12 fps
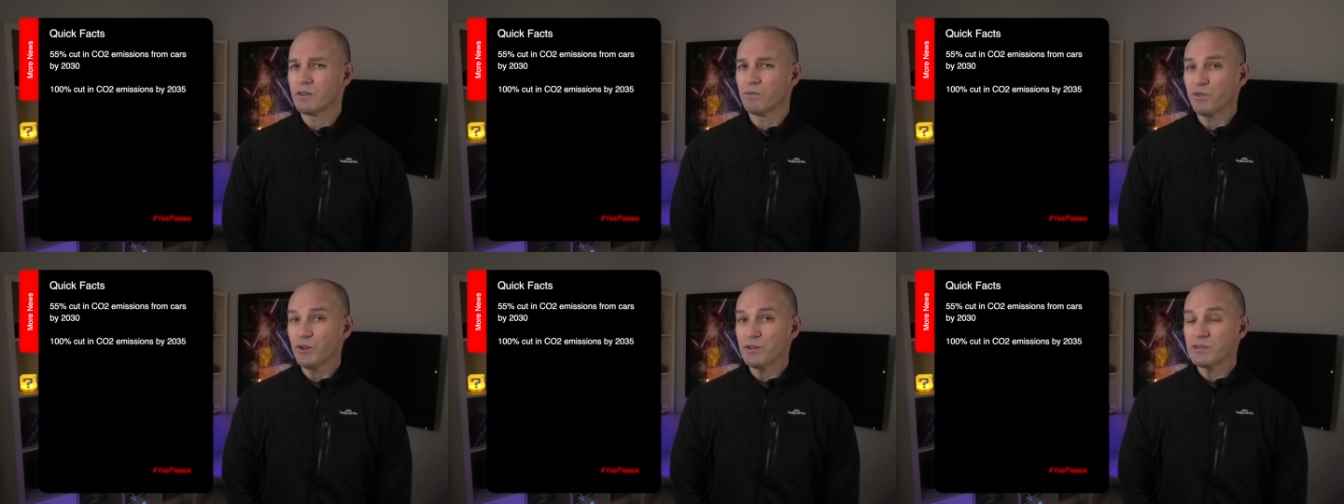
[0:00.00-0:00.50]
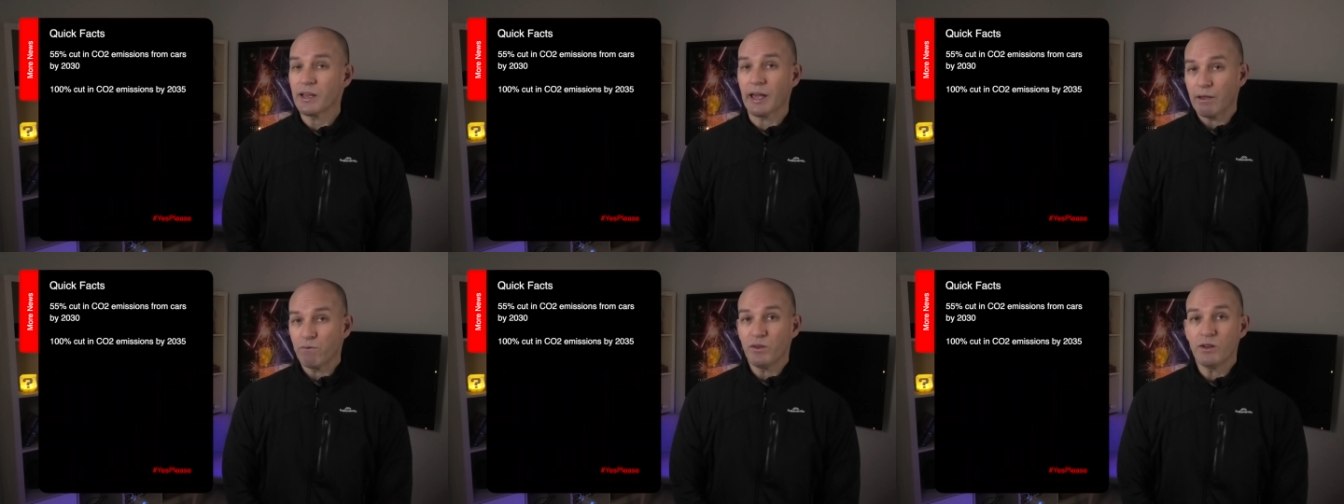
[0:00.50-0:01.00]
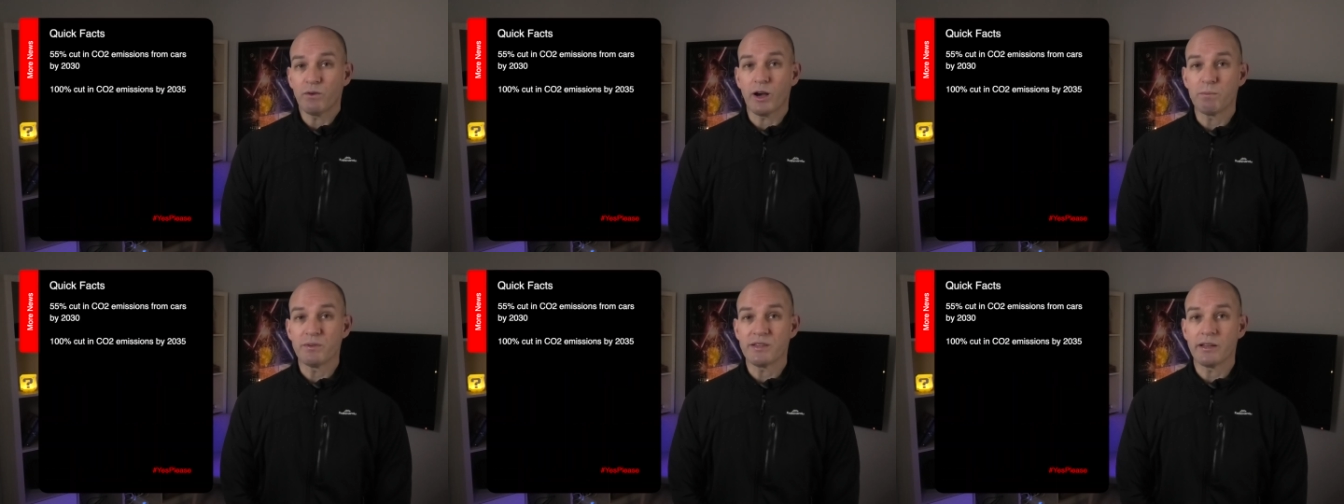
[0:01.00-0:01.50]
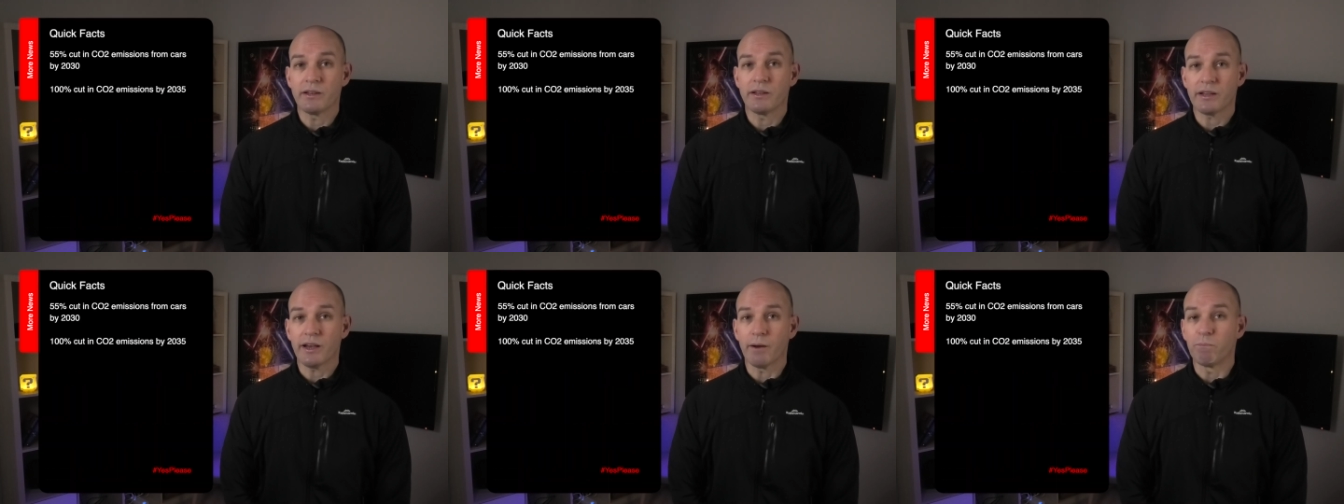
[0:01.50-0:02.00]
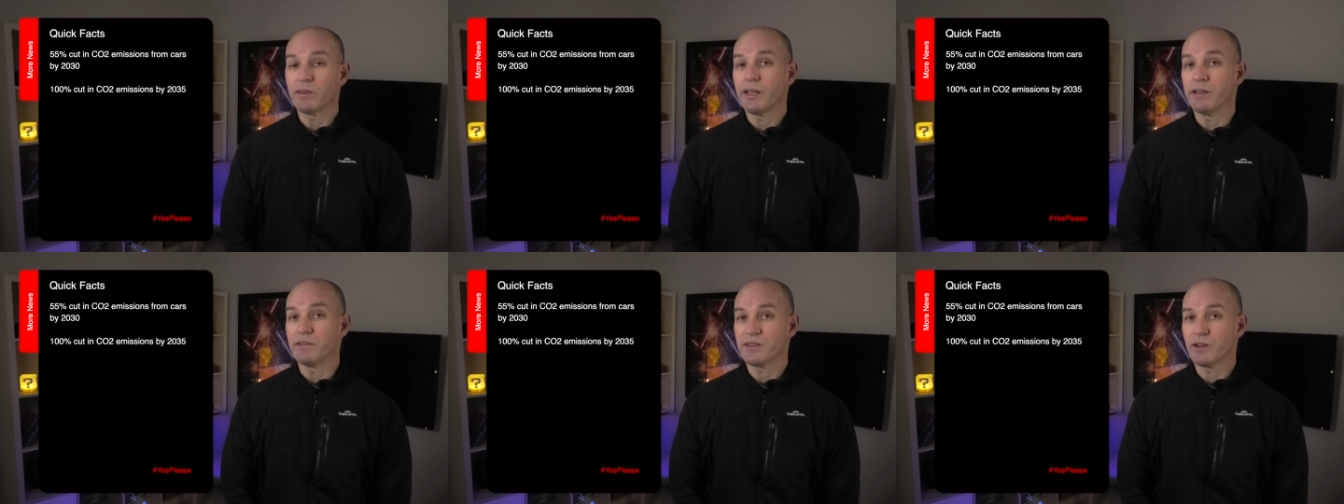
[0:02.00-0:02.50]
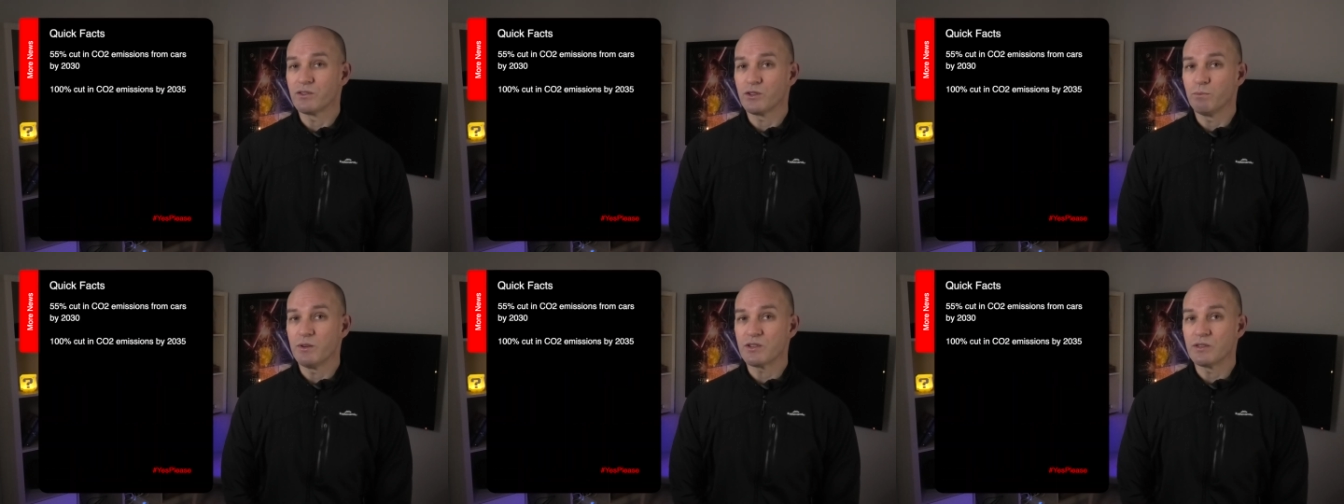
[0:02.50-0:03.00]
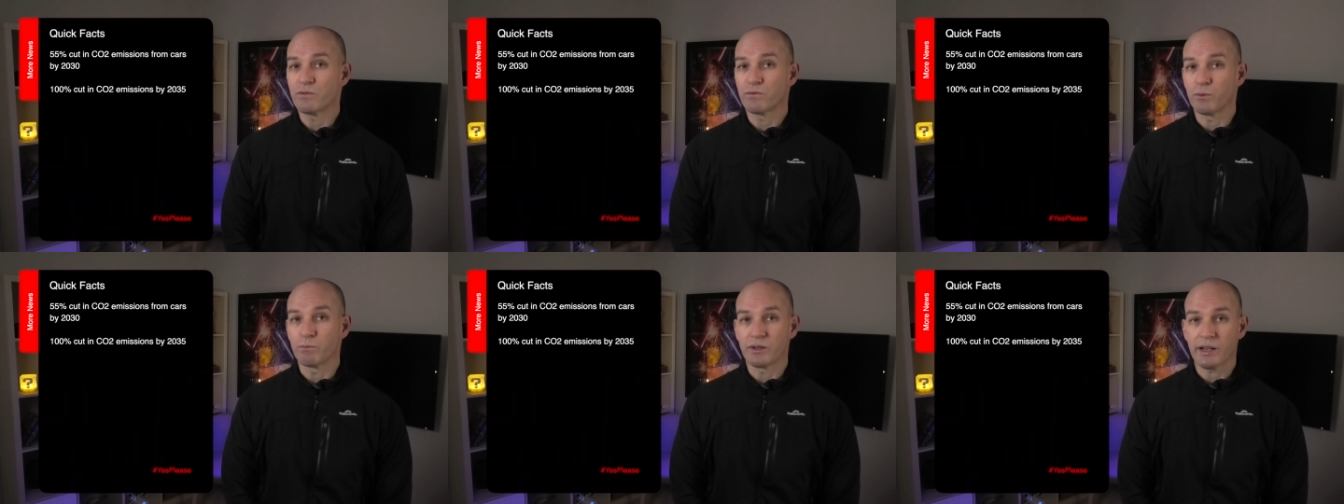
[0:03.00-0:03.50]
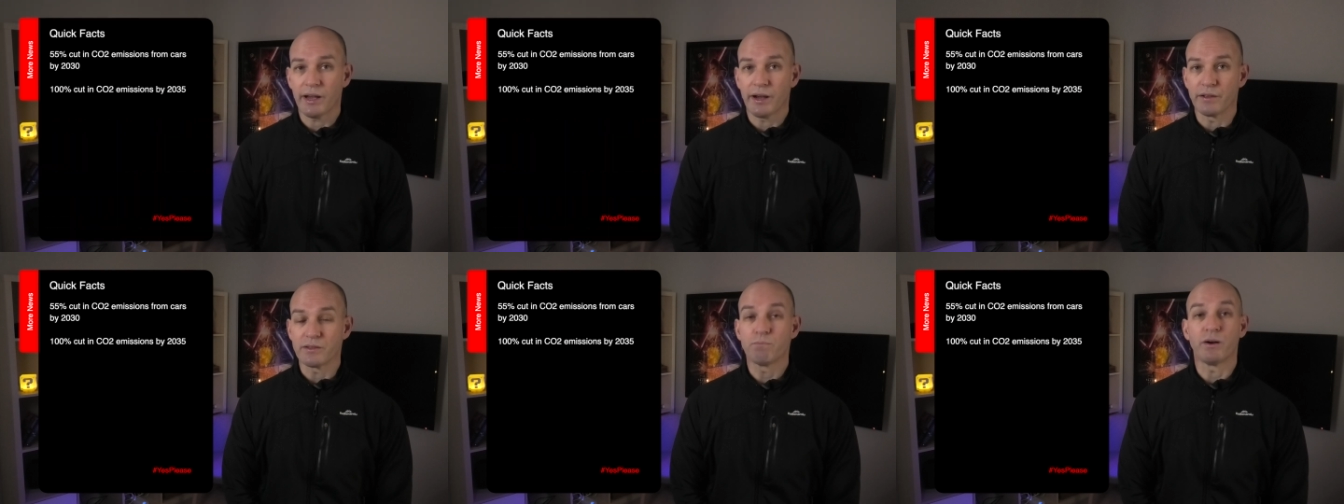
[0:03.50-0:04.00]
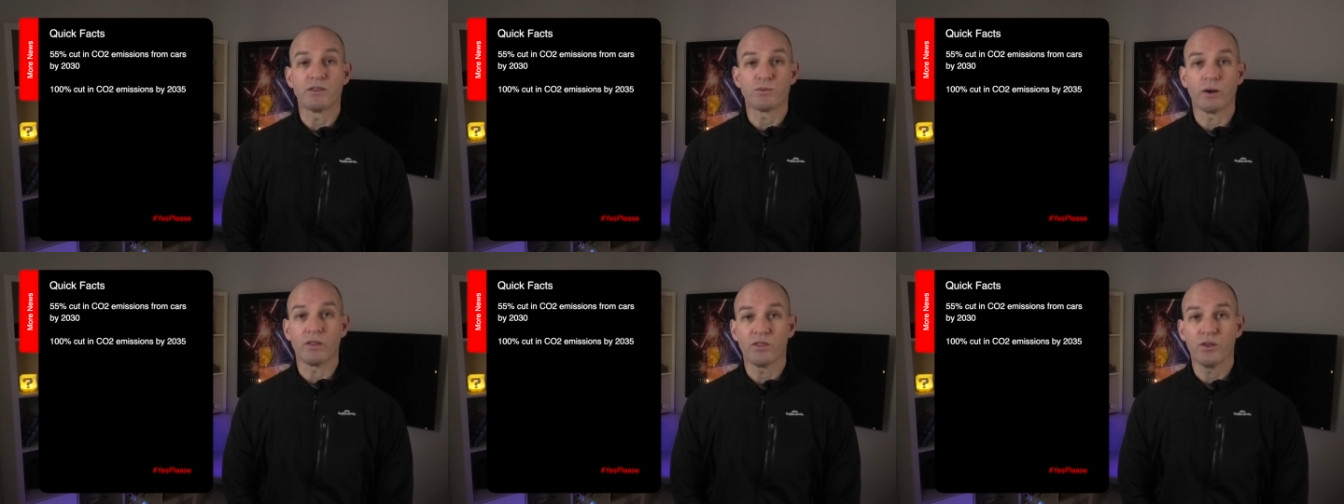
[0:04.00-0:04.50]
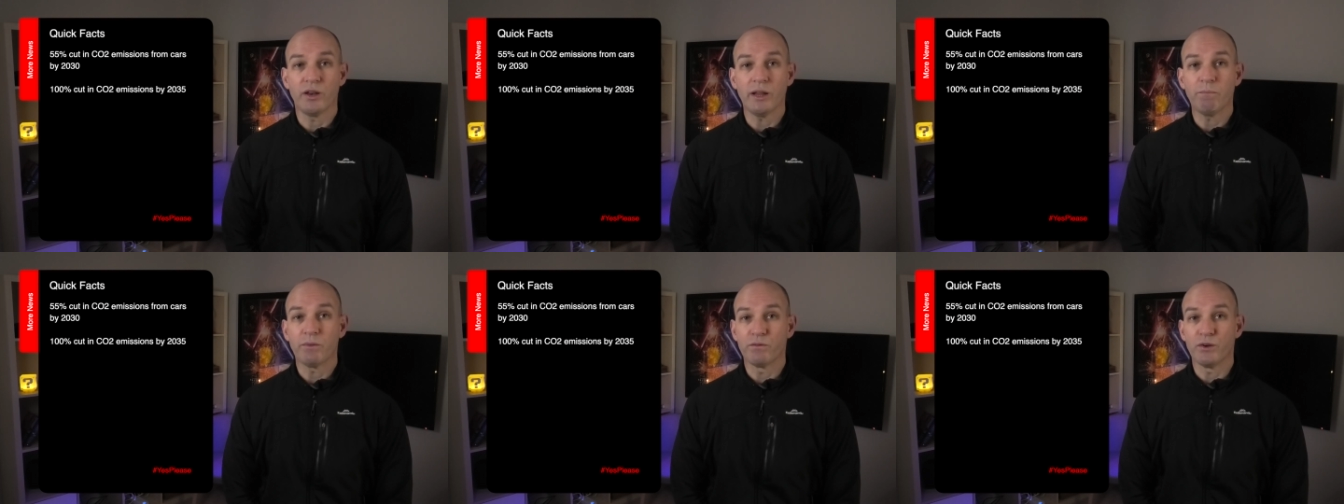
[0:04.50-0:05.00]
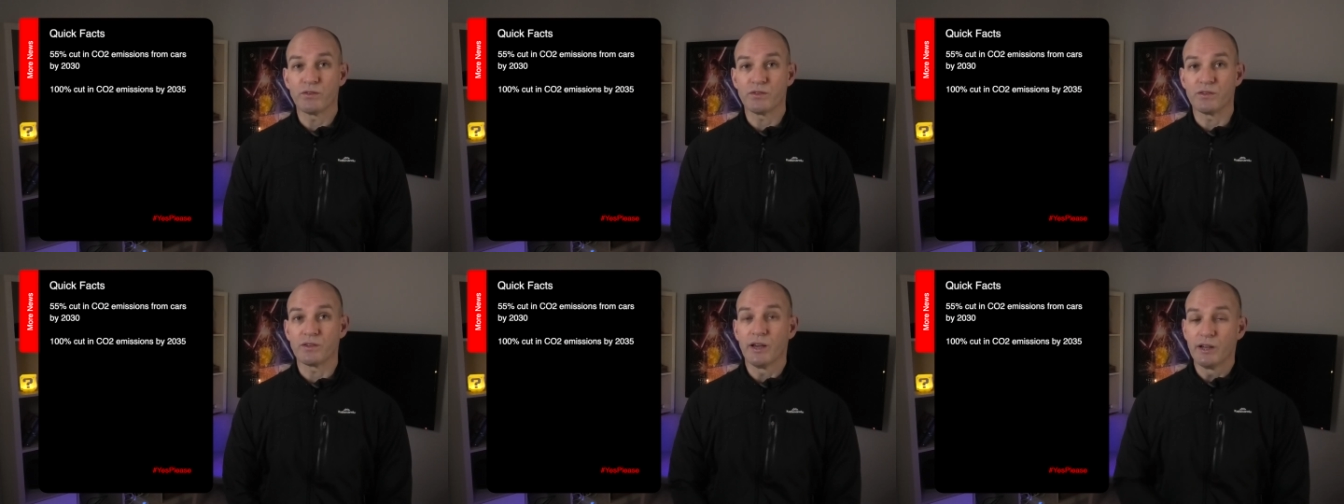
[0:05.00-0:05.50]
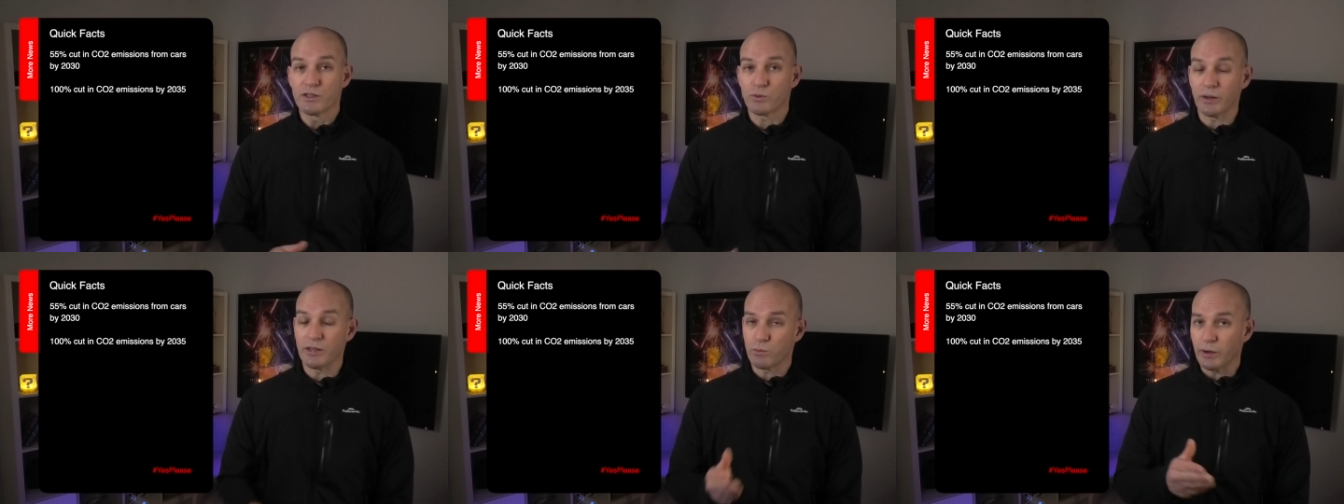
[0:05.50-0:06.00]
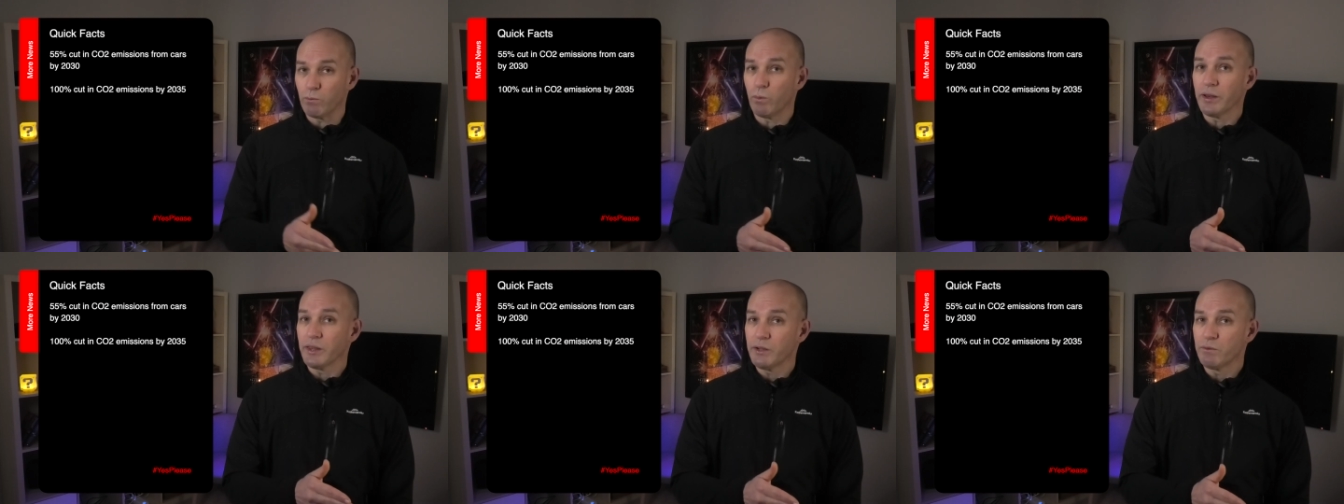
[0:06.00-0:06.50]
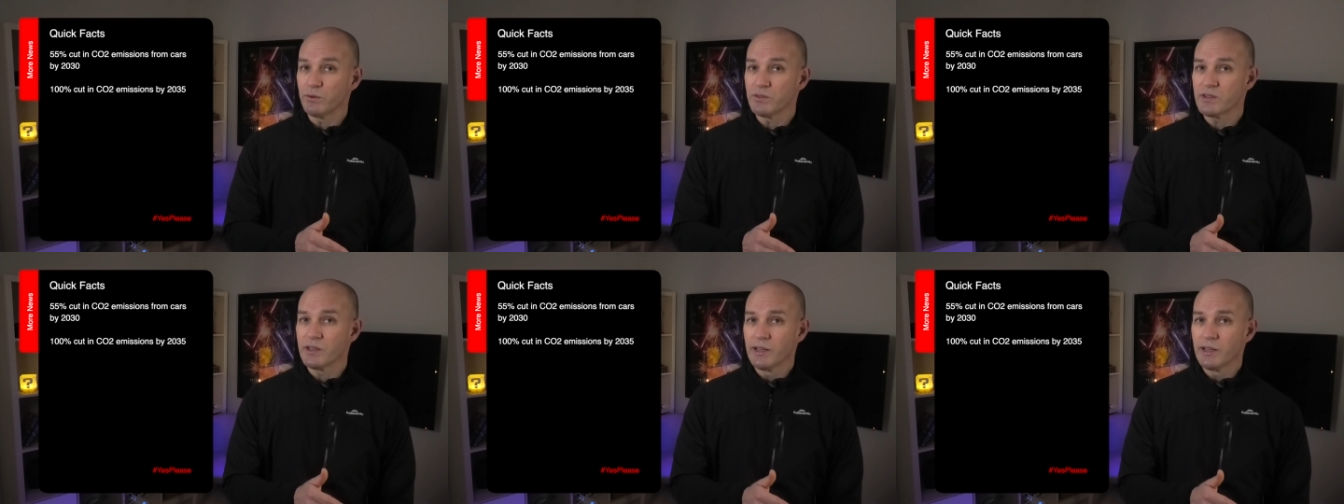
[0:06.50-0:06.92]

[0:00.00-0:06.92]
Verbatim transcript: First, a 55% cut in CO2 emissions from cars by 2030 versus 2021 levels,